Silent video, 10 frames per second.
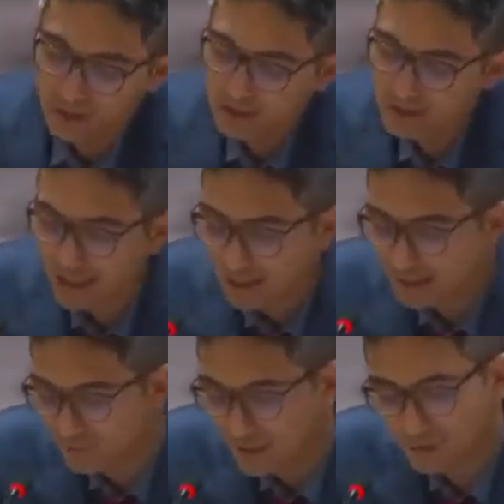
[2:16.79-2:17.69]

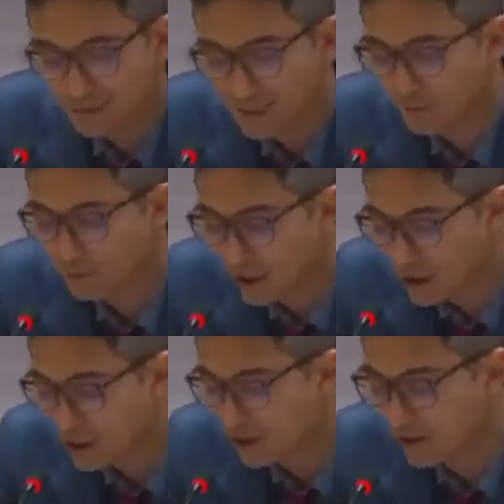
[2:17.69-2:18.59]
Second, it was never
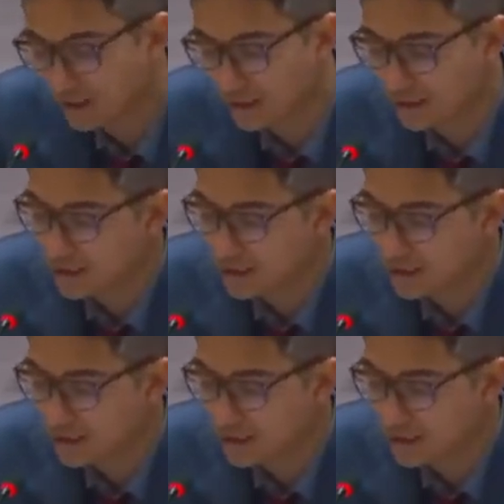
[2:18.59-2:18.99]
Russia that needed